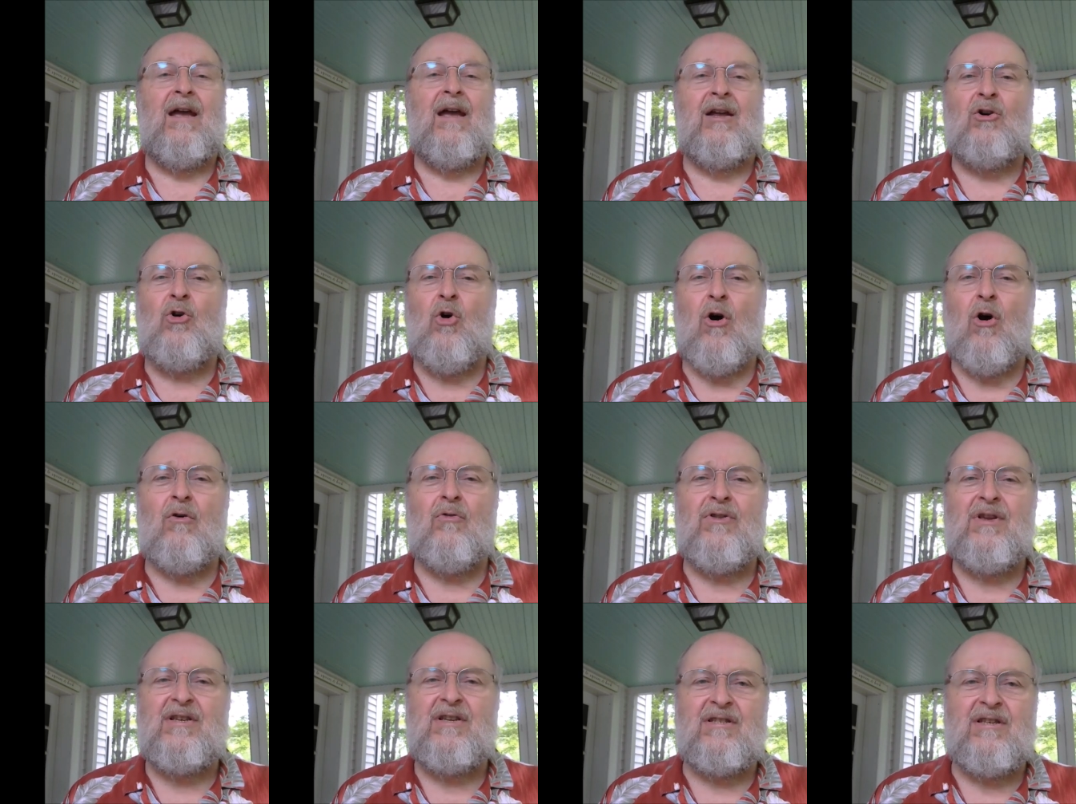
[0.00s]
In
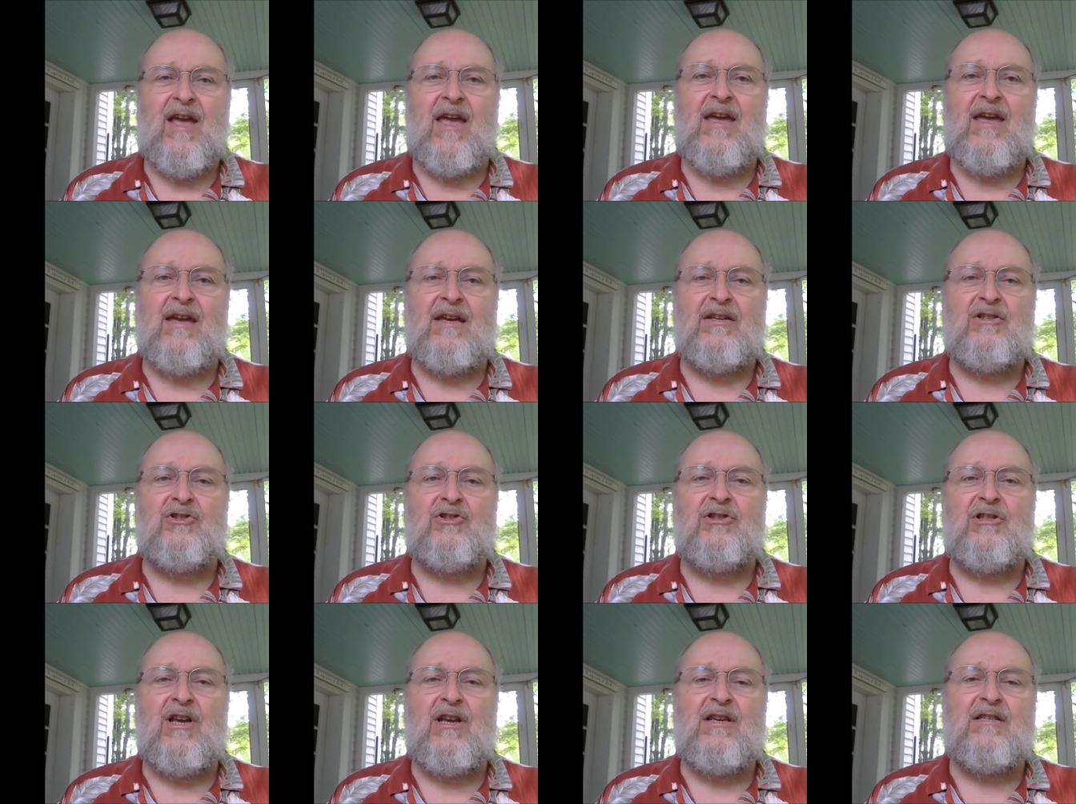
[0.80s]
all these sayings,
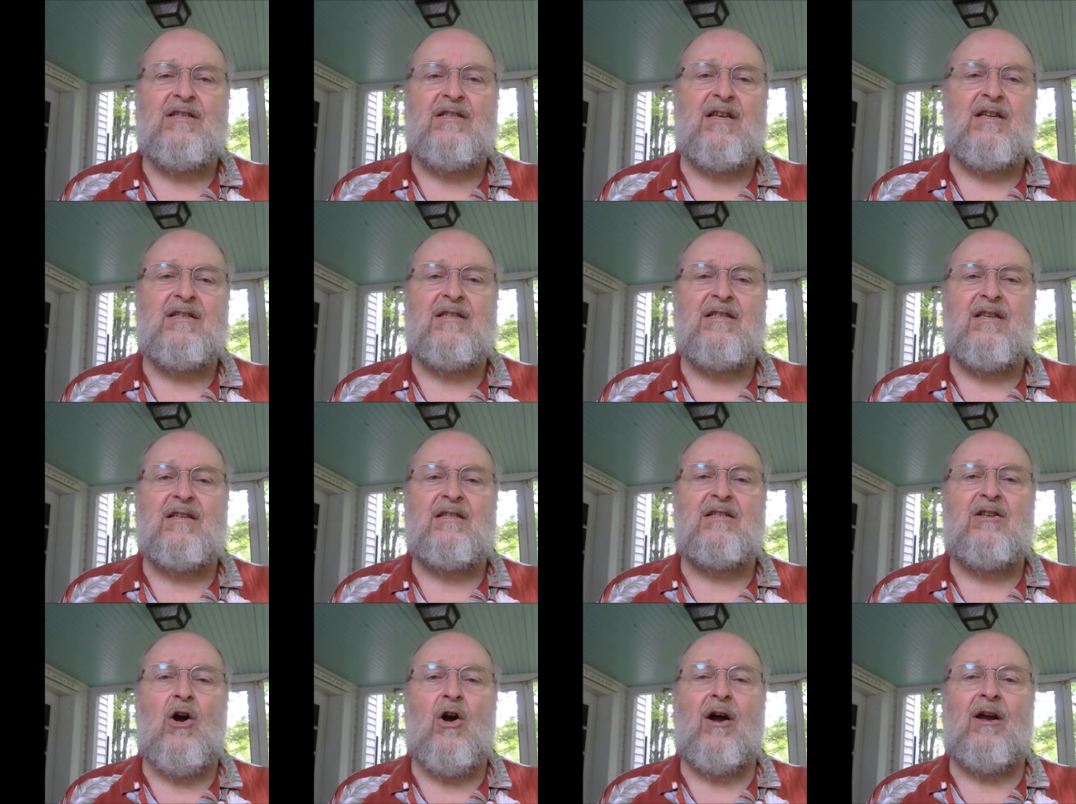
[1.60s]
Jesus
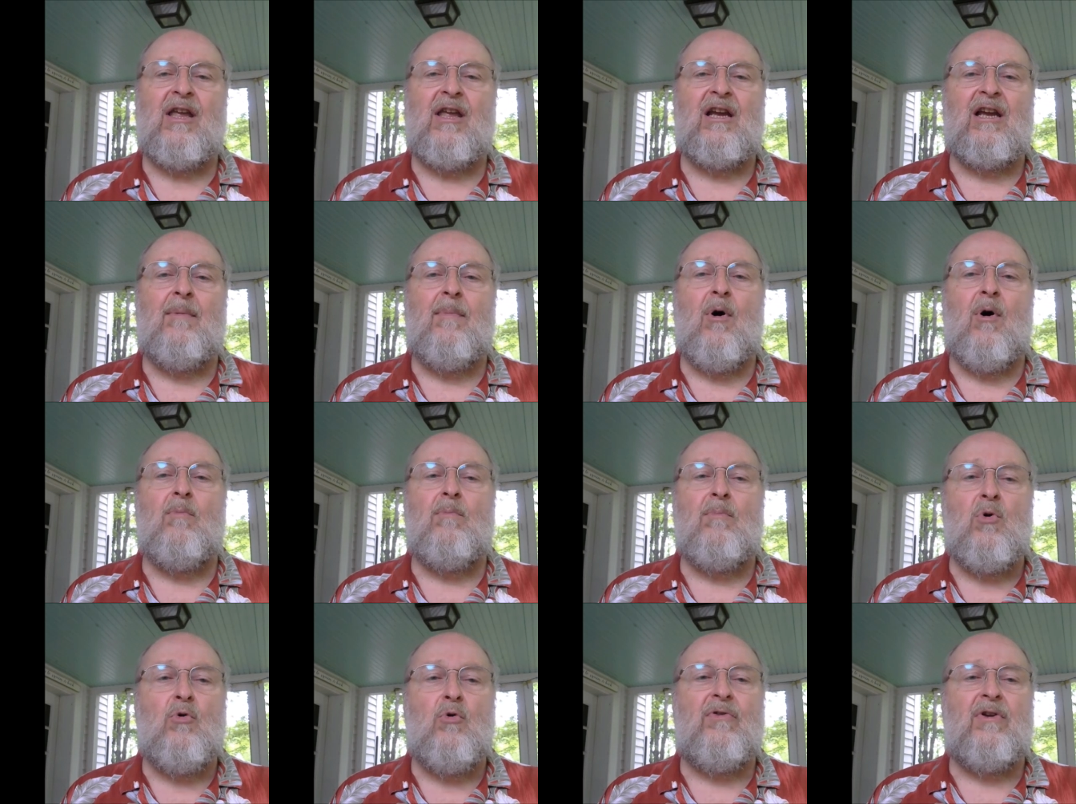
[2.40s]
is talking about
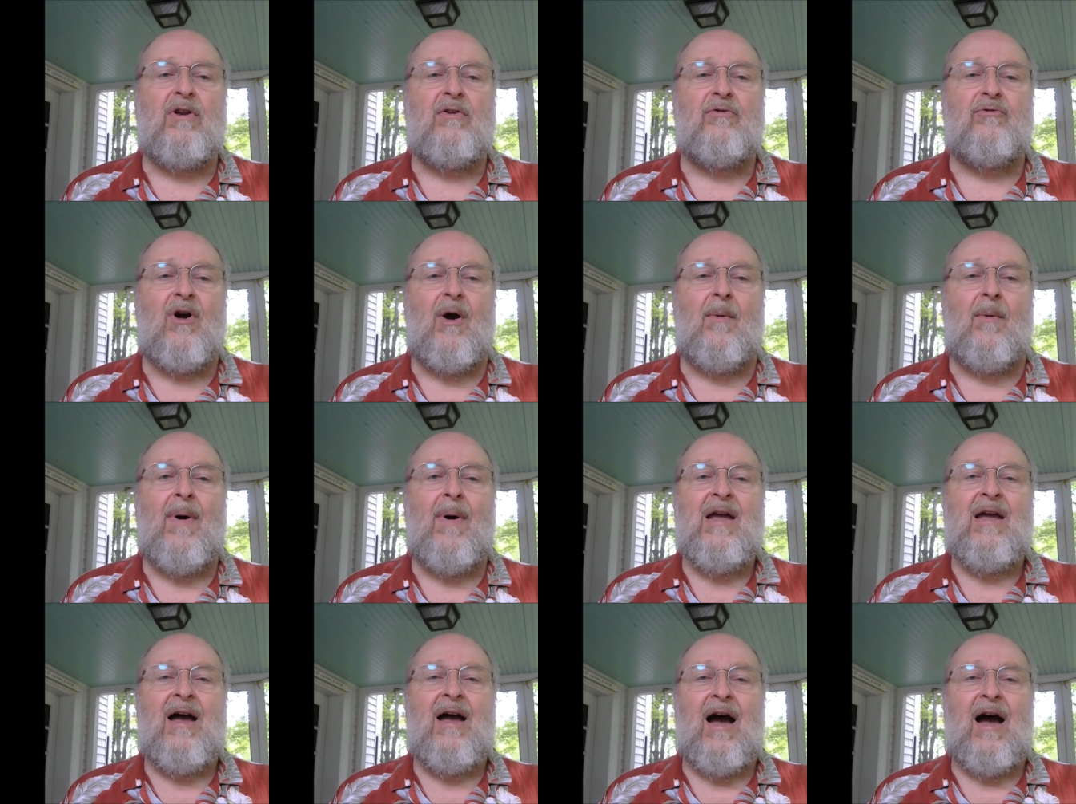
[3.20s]
moving from
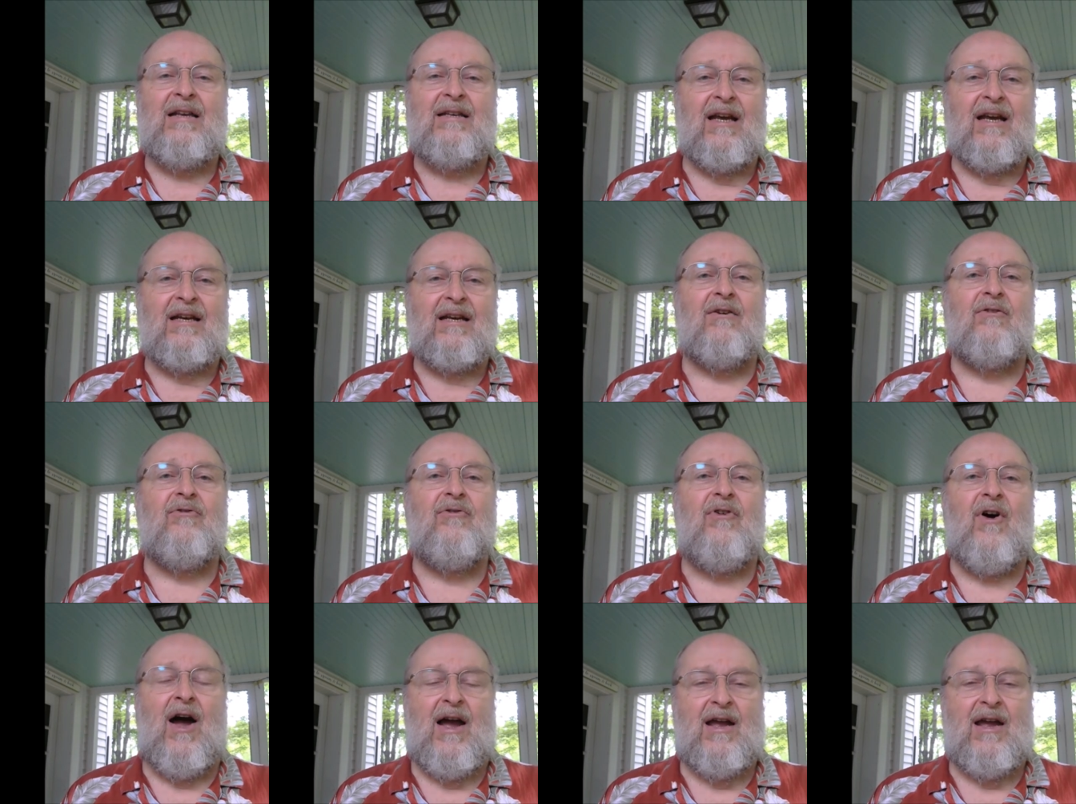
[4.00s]

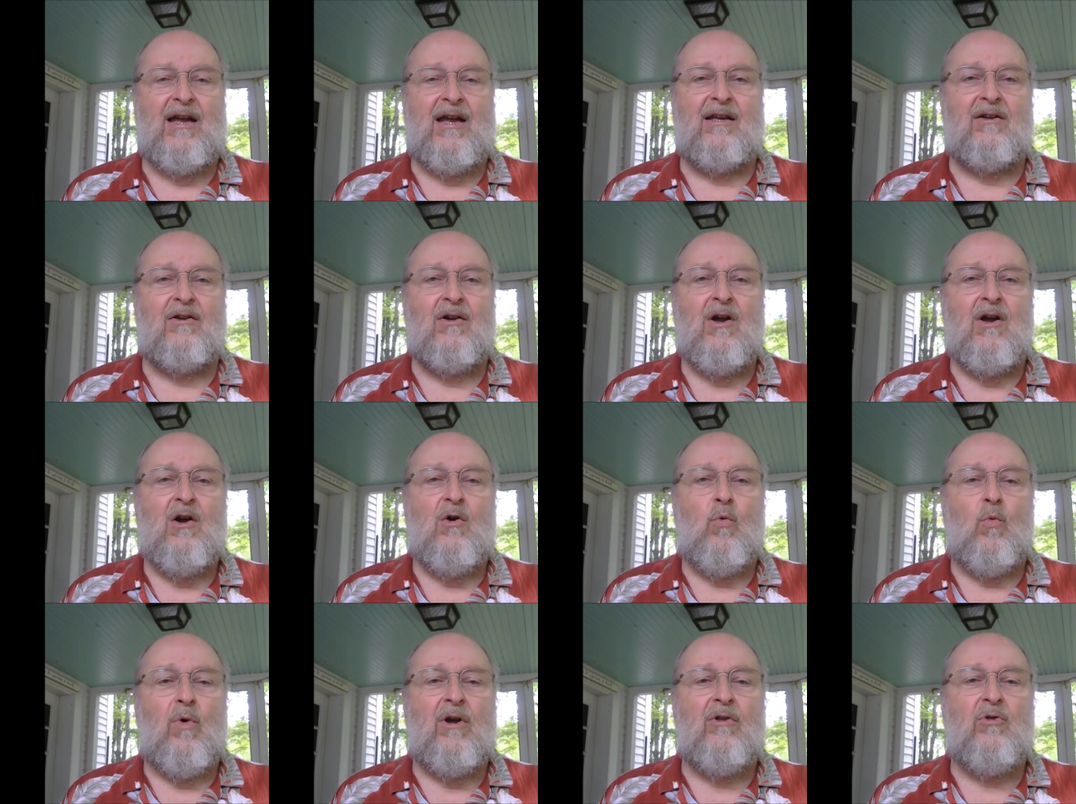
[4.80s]
identifying
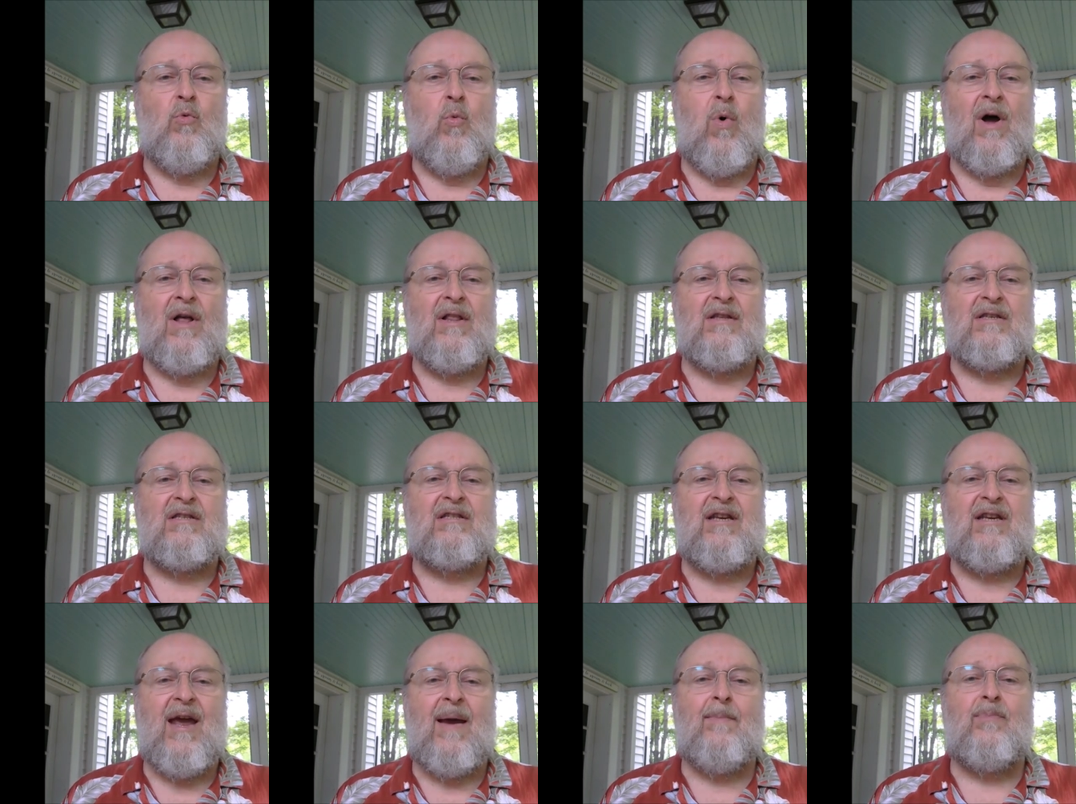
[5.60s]
with
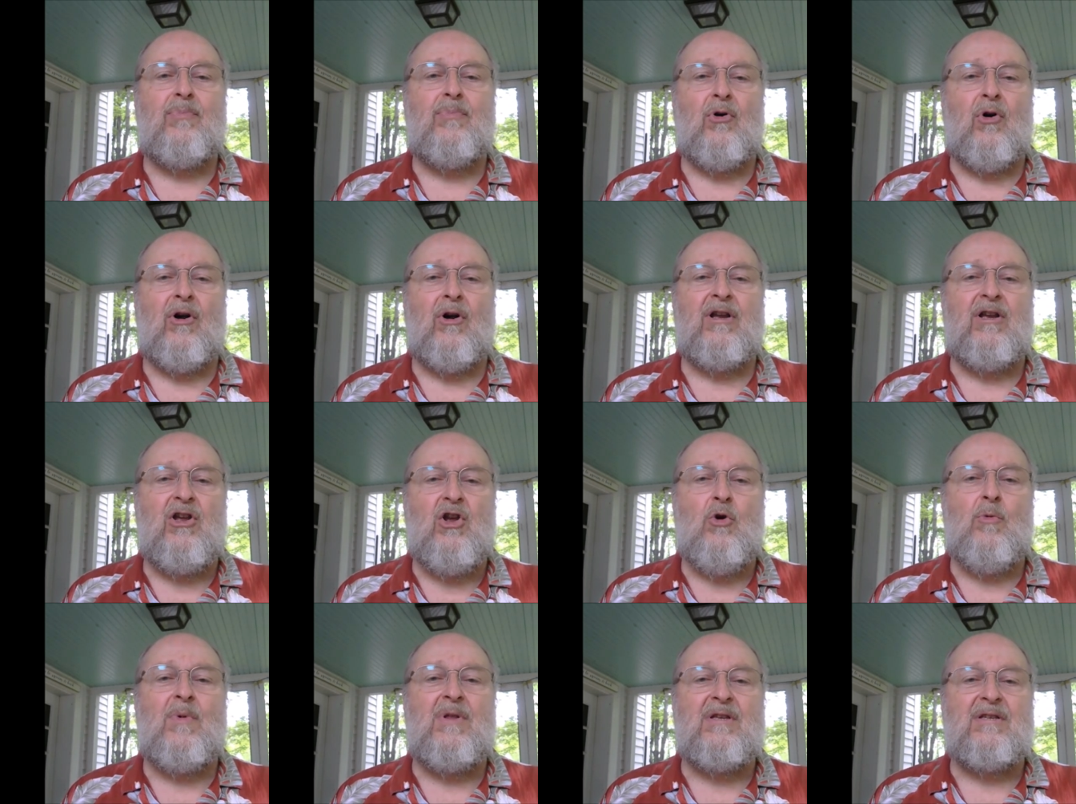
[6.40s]
one's temporary
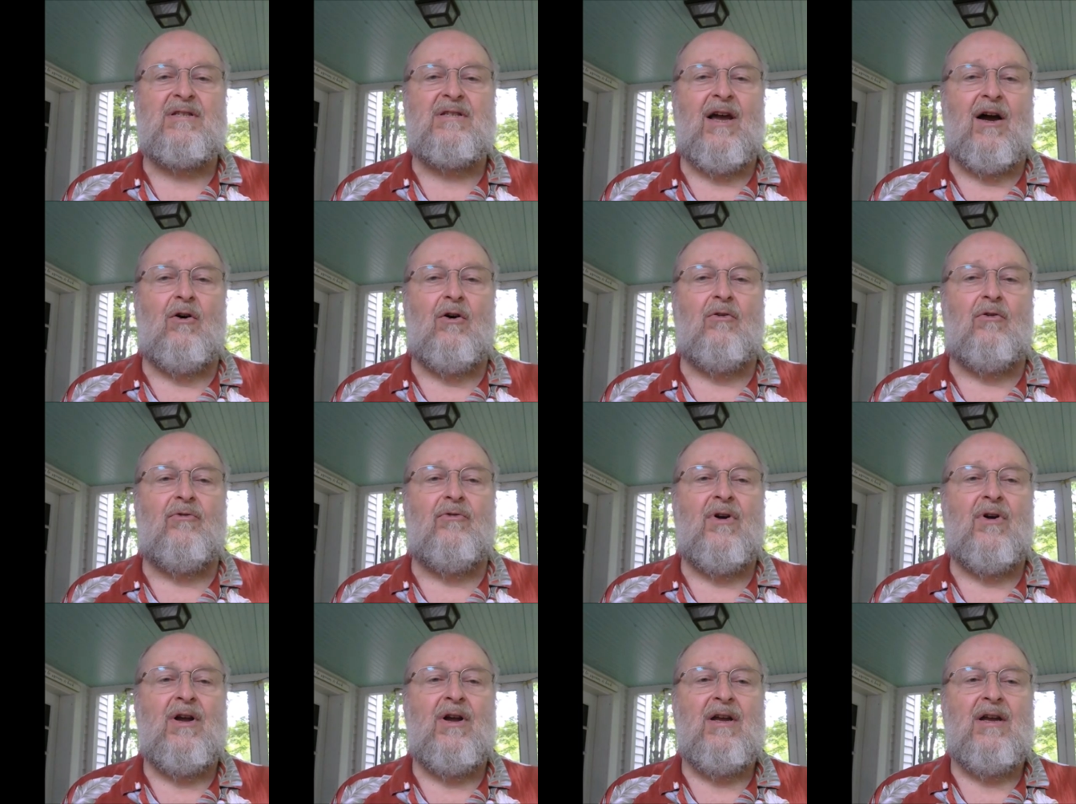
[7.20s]
human
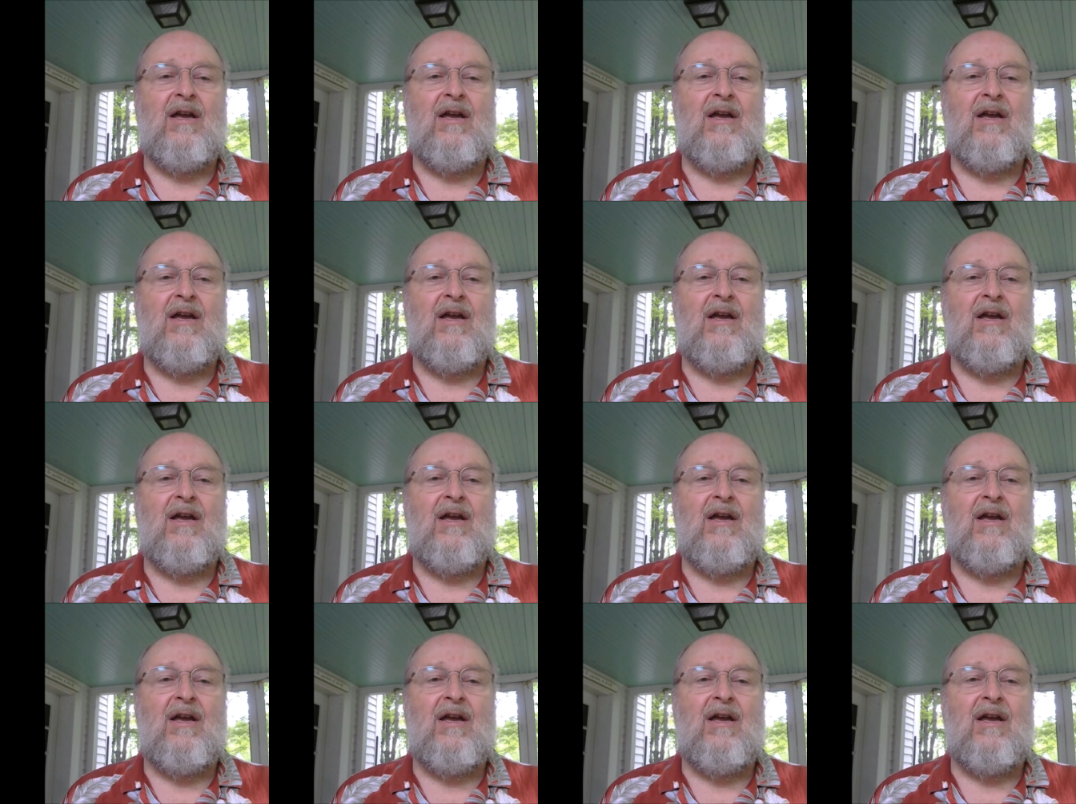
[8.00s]
self